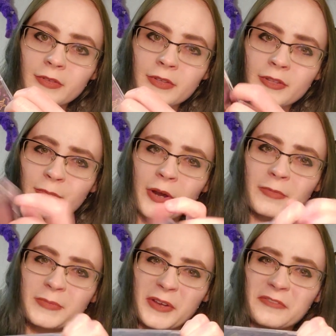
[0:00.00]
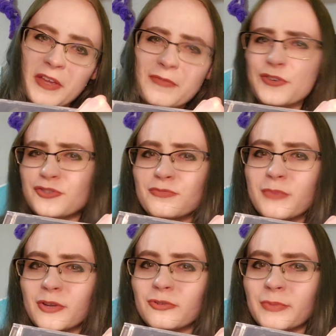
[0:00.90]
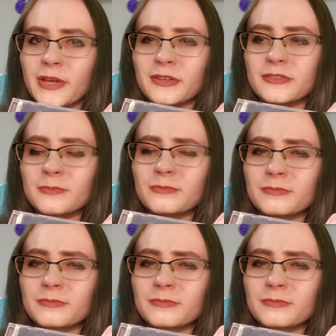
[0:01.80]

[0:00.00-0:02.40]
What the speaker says: They're probably my favorite doom metal band.